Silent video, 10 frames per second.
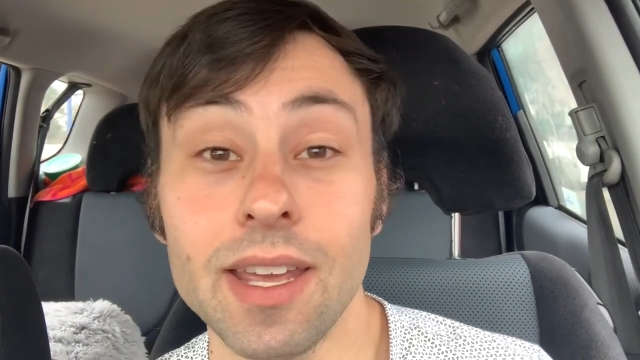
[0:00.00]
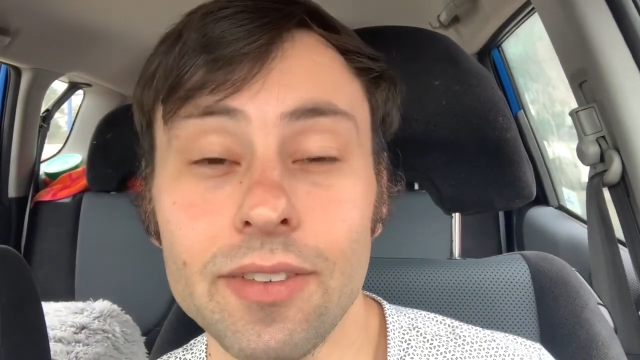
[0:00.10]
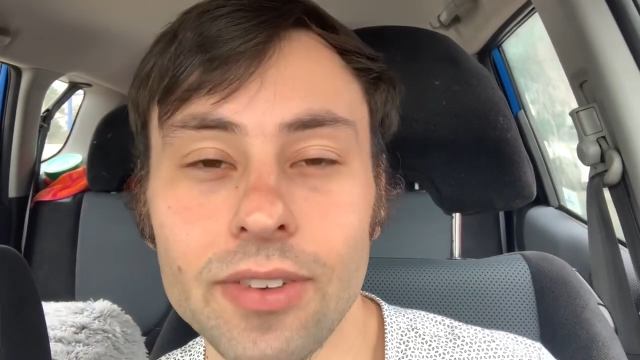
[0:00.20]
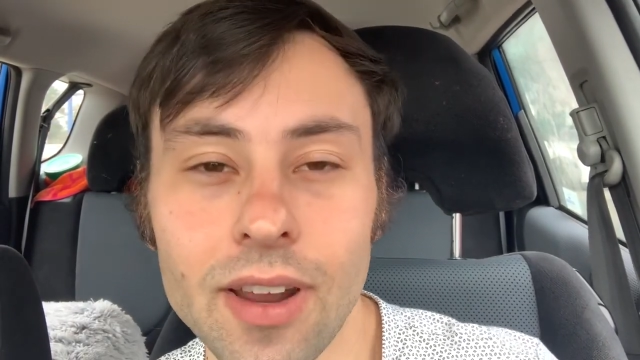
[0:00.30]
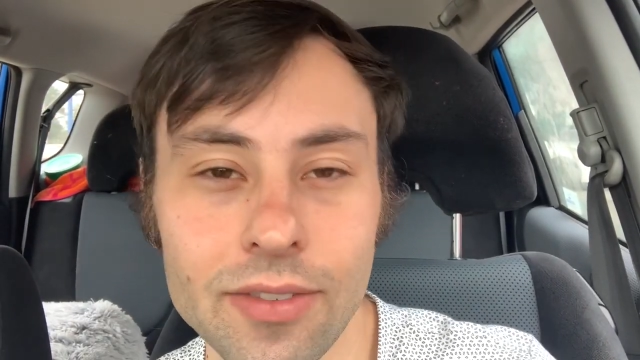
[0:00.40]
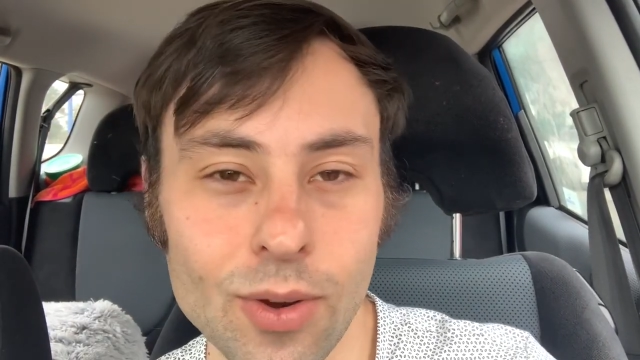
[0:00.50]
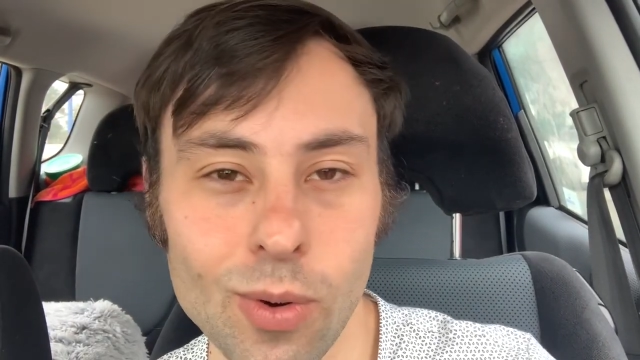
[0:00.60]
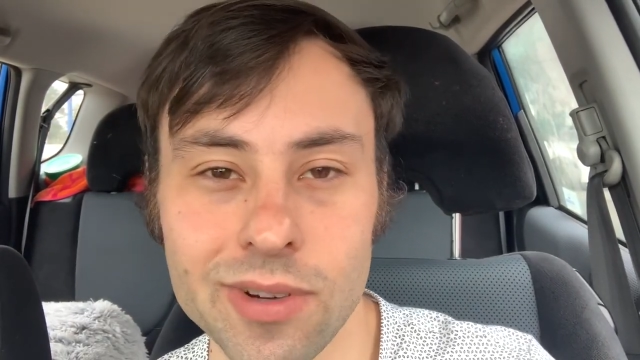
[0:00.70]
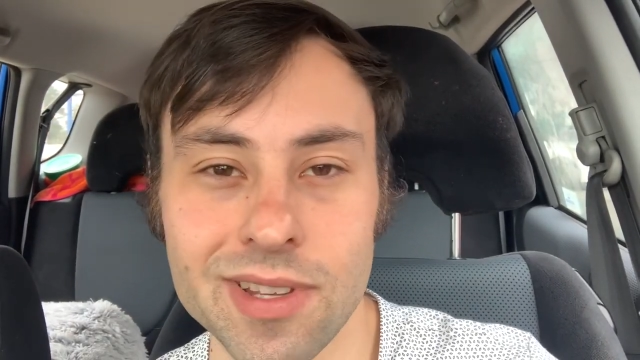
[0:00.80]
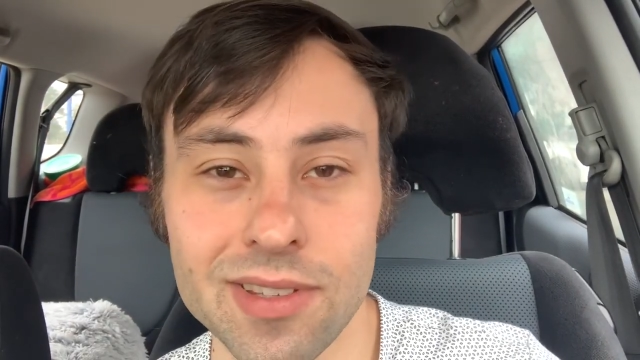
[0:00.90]
If not, of
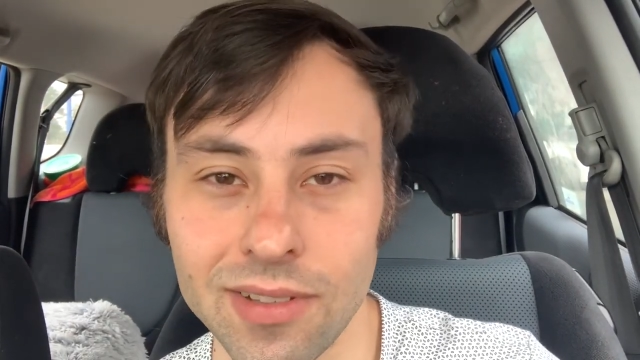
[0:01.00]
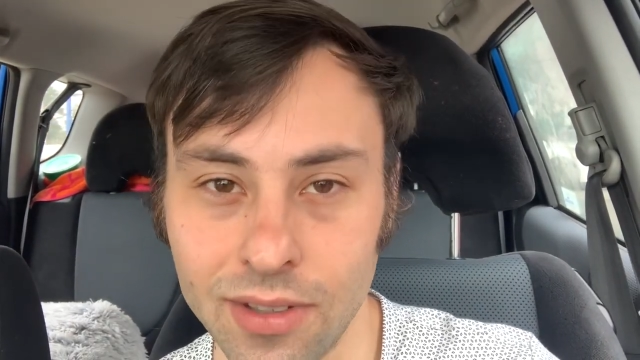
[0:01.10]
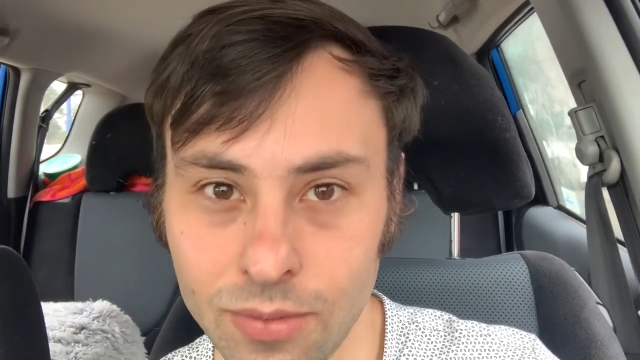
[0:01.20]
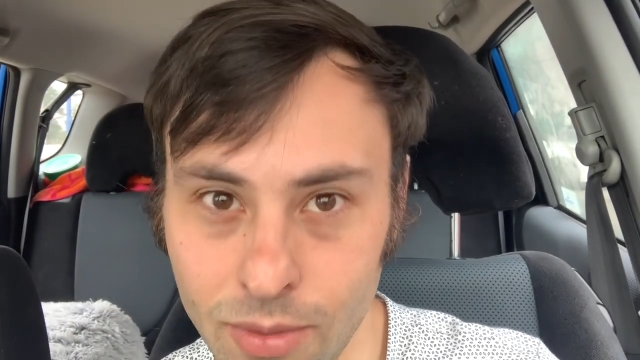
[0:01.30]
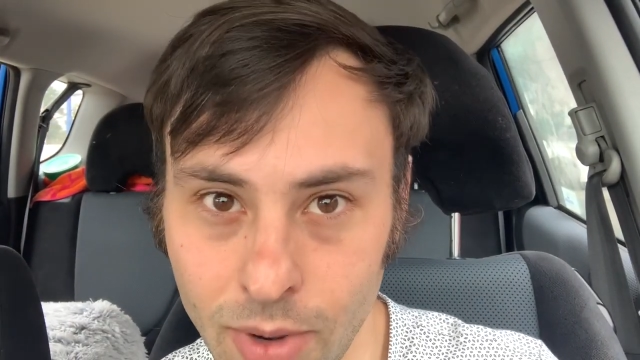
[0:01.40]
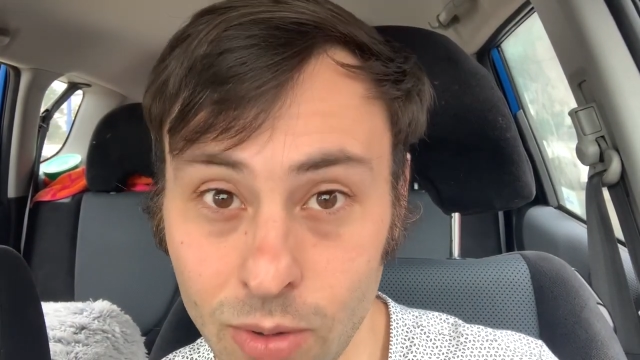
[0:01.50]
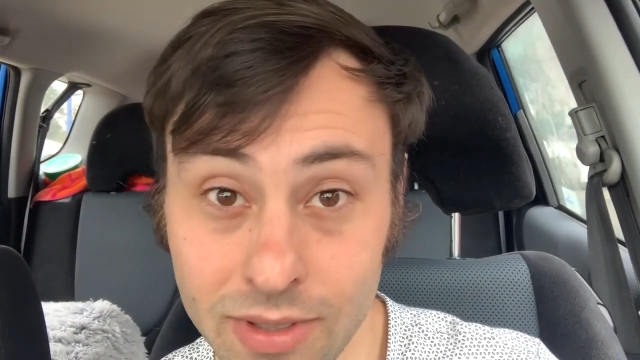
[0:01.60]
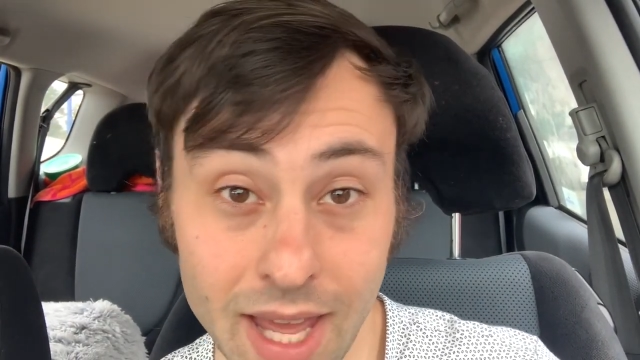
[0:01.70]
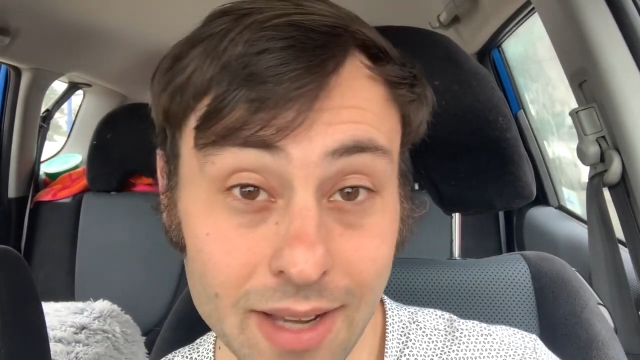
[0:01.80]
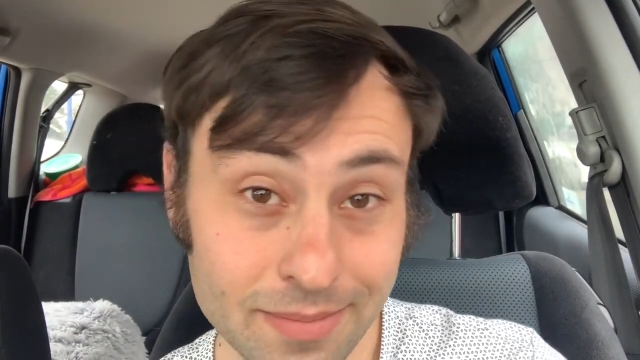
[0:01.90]
course, it's a little
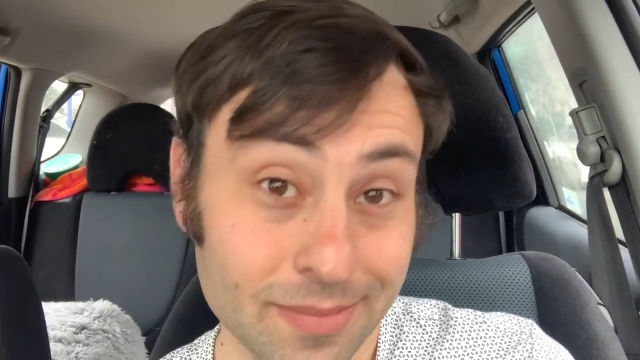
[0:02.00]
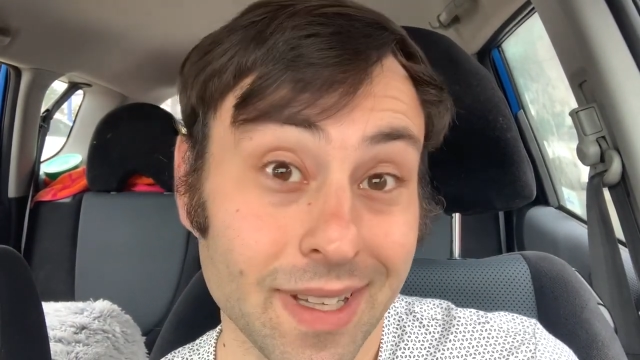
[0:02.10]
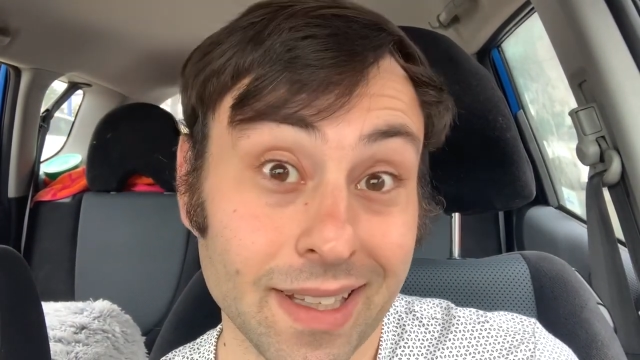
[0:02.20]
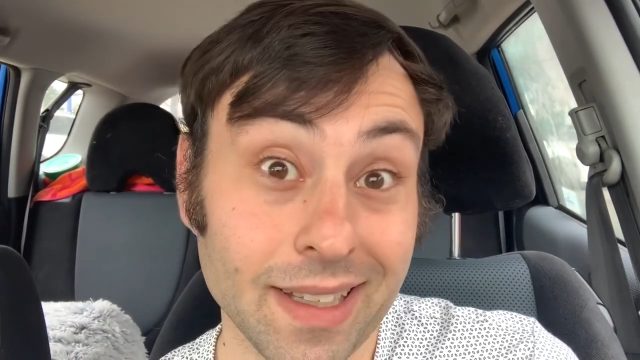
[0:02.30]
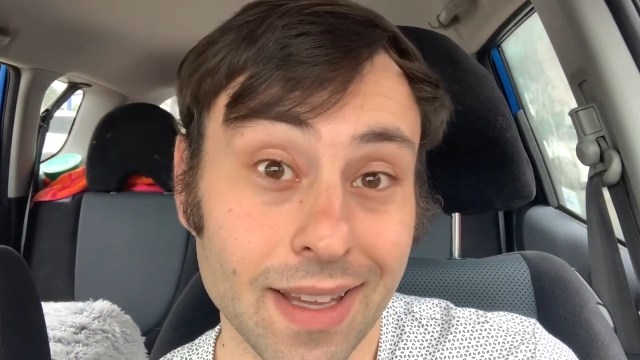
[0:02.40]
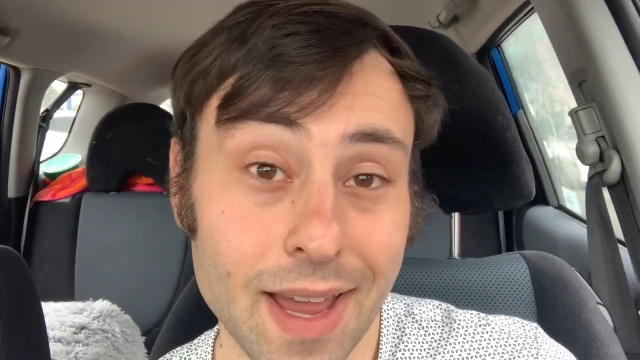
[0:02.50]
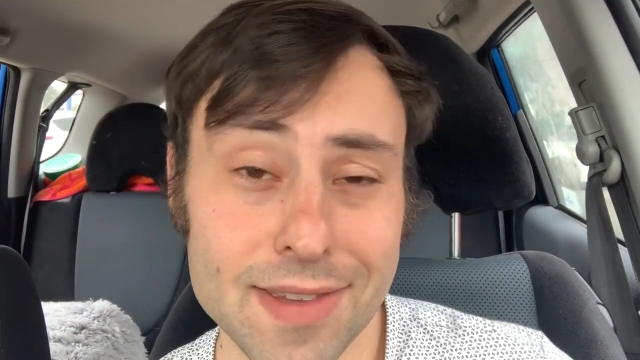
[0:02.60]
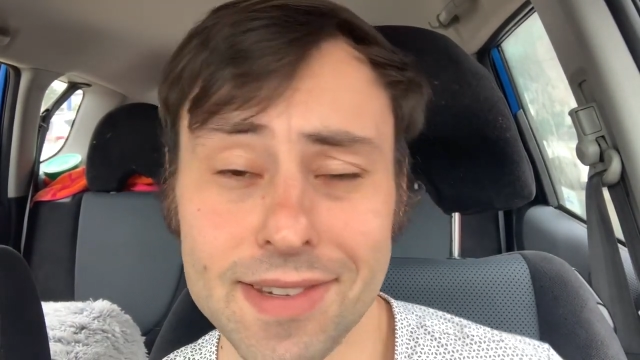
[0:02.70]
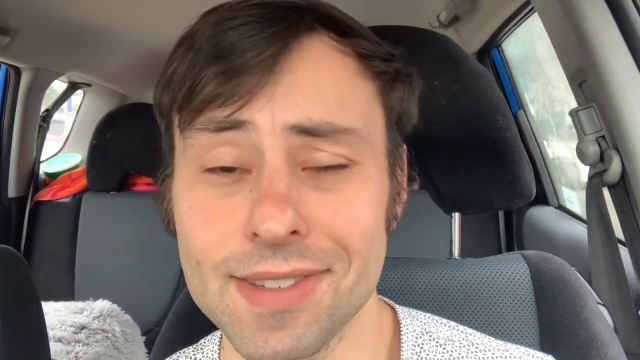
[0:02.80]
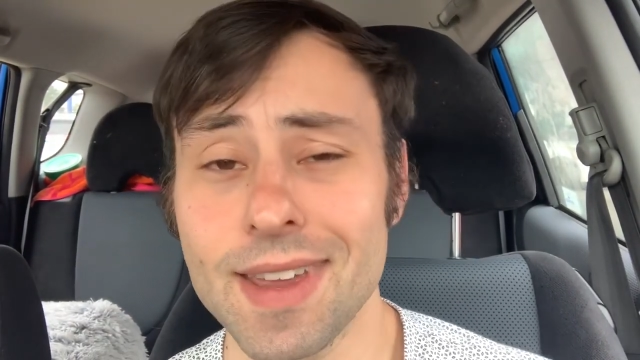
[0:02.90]
remote that he
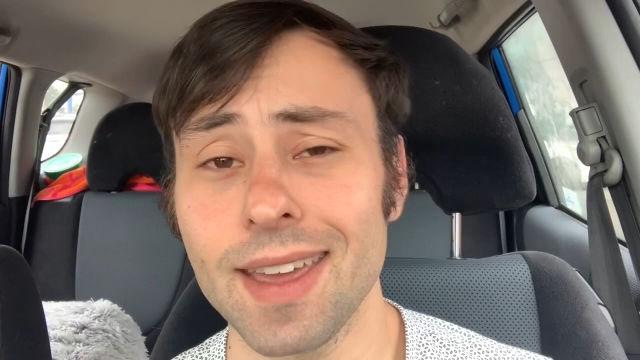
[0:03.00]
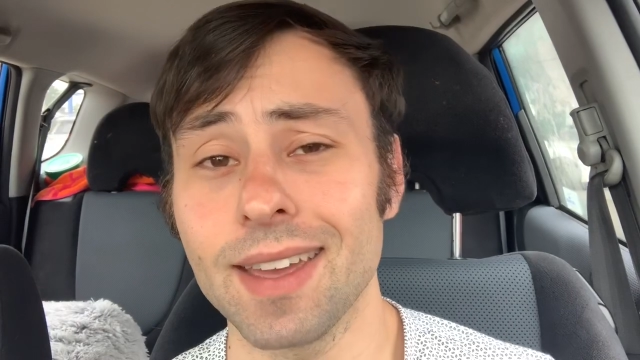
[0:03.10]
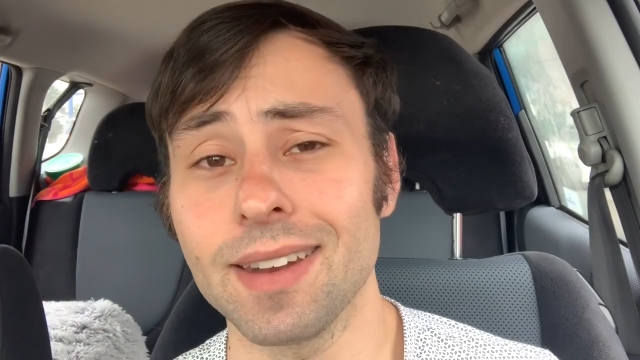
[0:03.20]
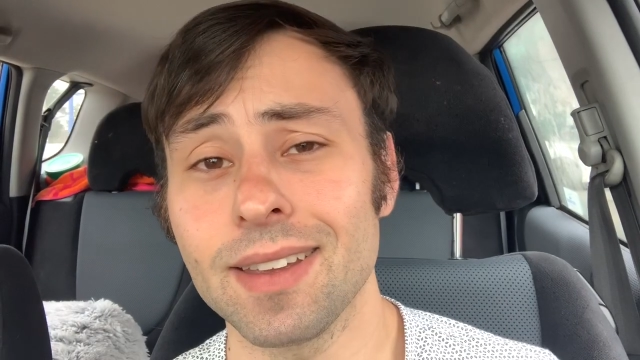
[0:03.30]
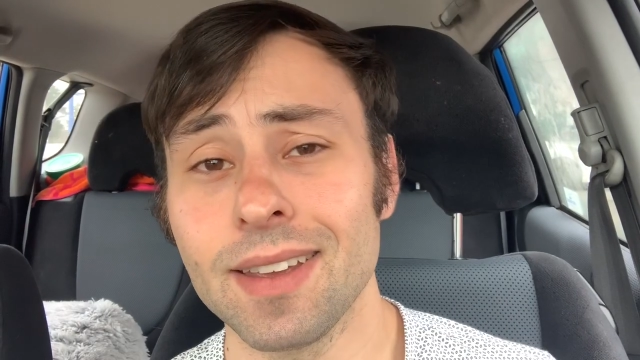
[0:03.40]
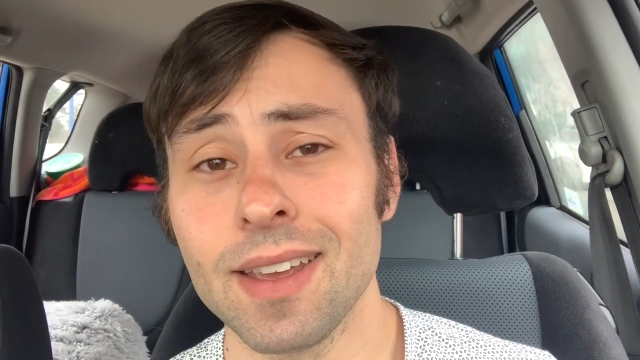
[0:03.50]
has in his hand.